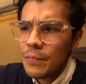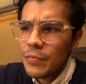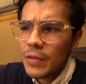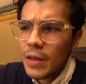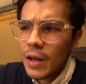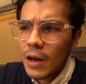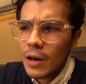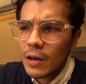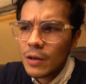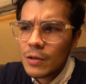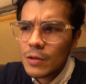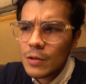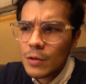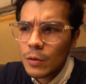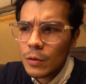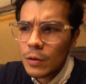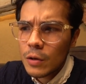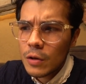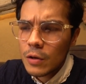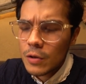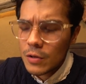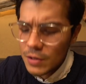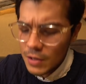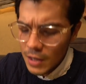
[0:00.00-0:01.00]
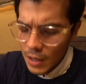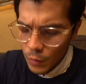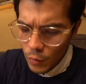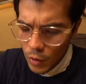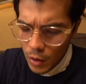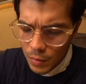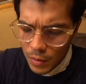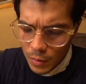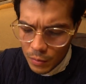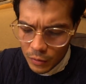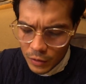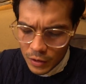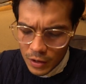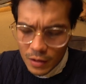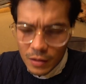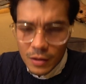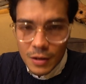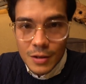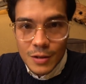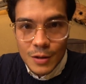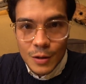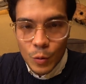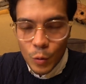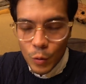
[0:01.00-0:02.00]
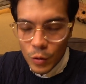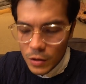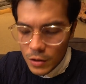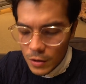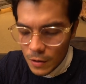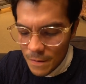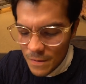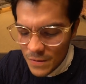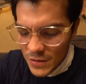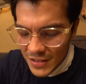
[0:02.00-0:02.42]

that I could totally understand why people eat this in the winter.